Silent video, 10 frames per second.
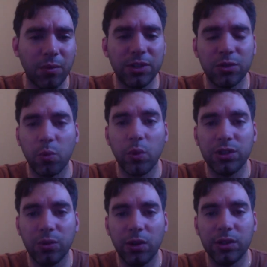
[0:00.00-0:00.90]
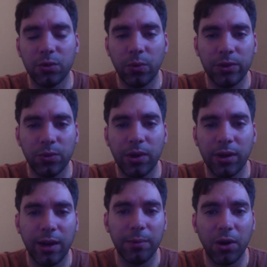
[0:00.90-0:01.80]
which was
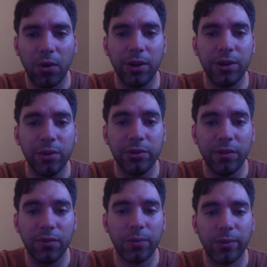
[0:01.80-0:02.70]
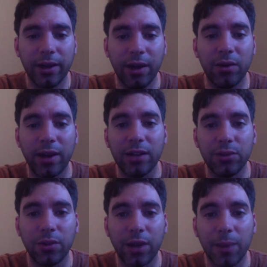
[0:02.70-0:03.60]
what I'm currently using for my
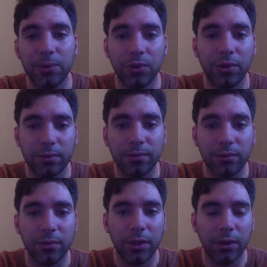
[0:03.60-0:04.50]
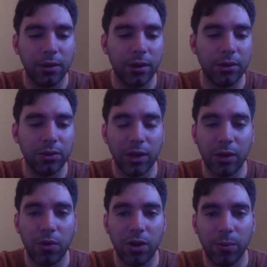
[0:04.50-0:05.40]
Elgato capture
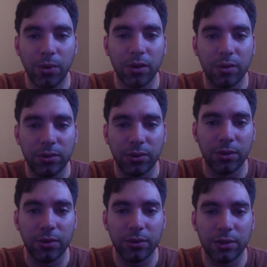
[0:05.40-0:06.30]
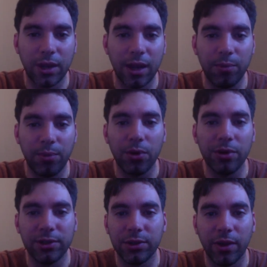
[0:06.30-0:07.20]
to add a watermark. So it's kind of
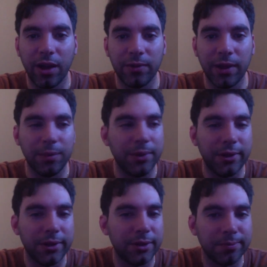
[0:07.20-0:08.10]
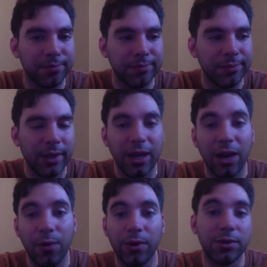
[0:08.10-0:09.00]
pointless to have that because
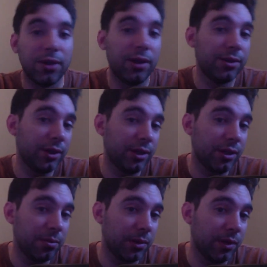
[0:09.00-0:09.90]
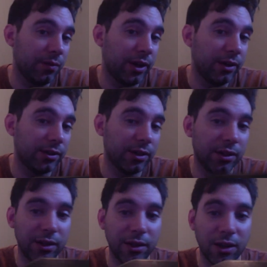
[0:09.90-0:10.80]
it renders on the device,
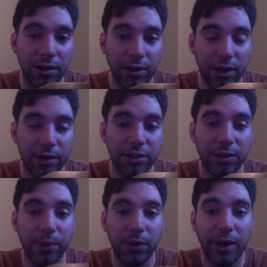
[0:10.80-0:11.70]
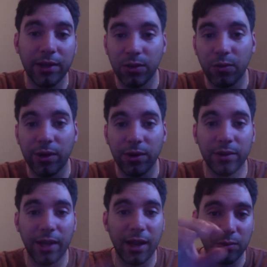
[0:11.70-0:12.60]
and then the CPU has to
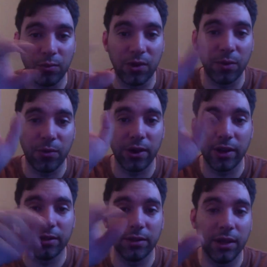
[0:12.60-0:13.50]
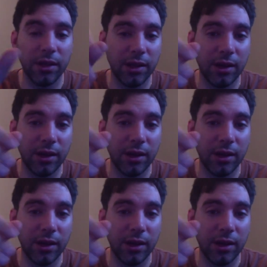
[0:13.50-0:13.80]
render that watermark in